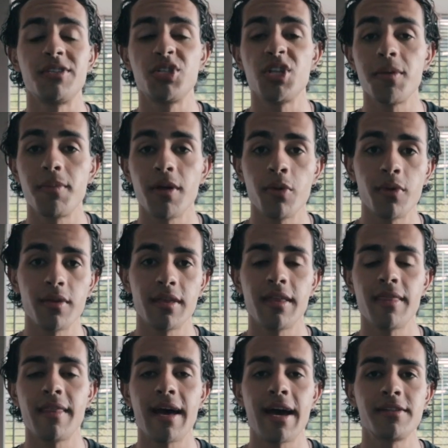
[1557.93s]
shipping
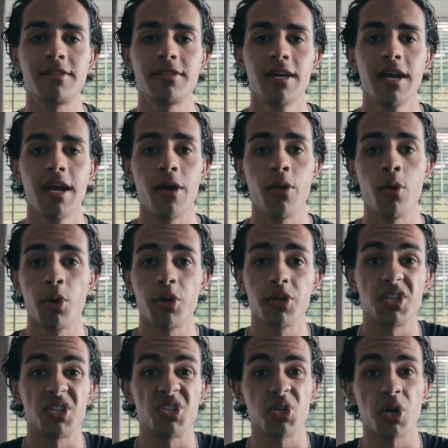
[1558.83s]
within that in order
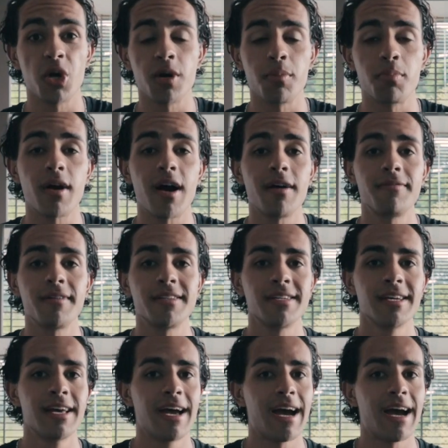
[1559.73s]
to turn a profit.